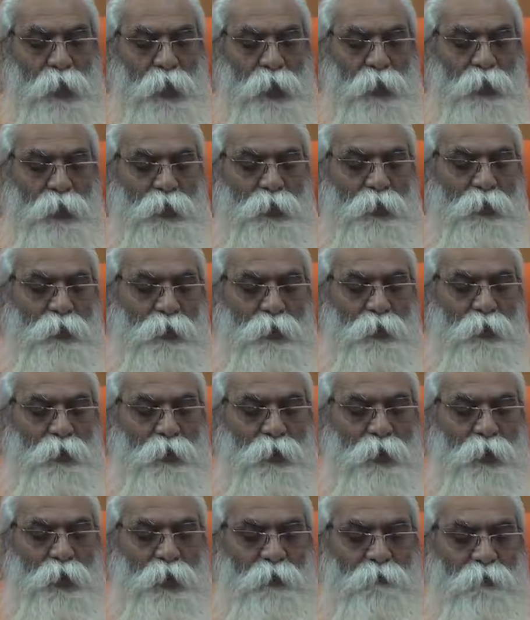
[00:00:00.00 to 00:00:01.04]
I
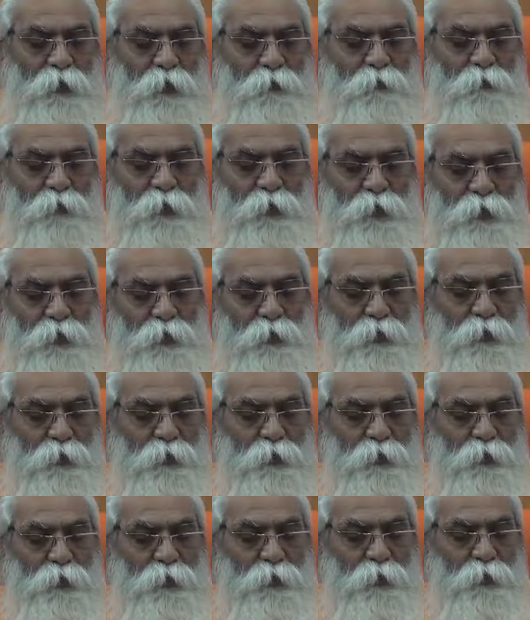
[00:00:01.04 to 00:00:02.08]
never be
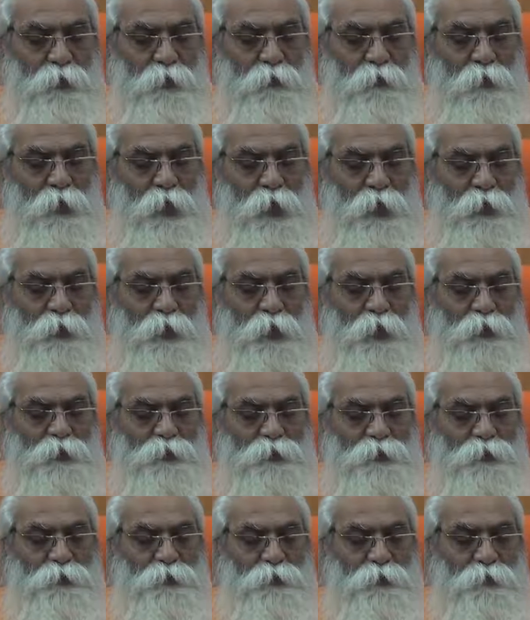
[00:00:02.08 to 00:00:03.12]

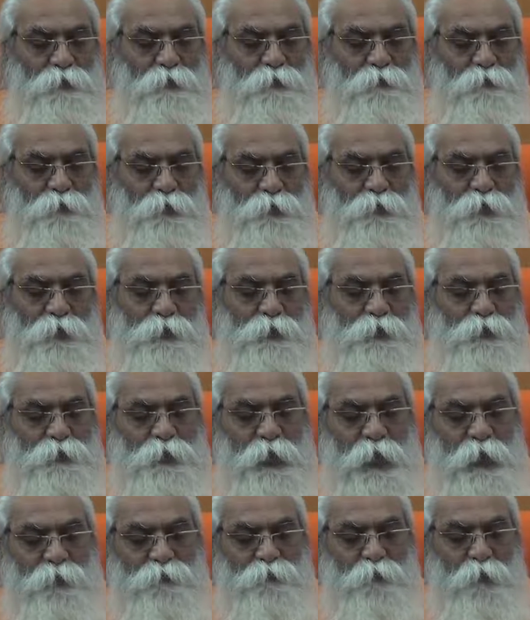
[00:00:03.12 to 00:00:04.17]
attached with this
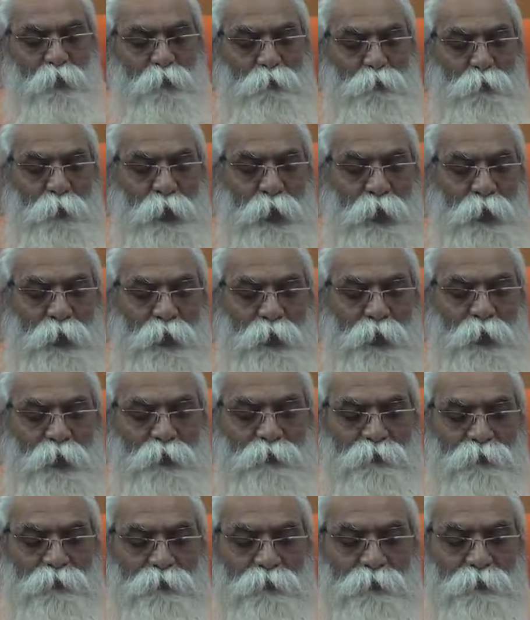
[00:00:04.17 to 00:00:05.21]
type of
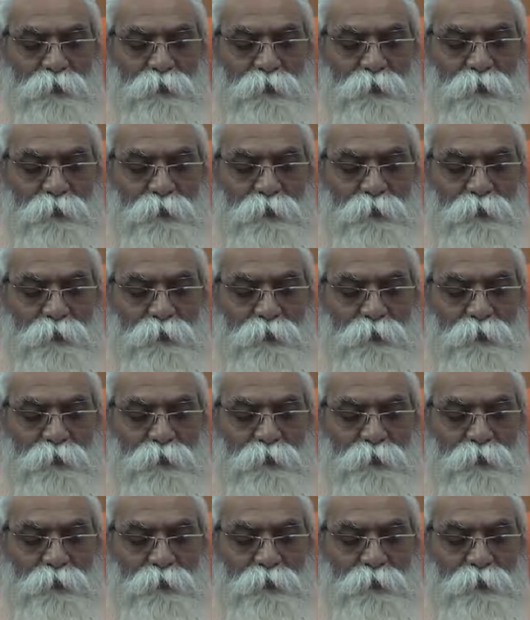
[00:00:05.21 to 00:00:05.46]
Pakhandis.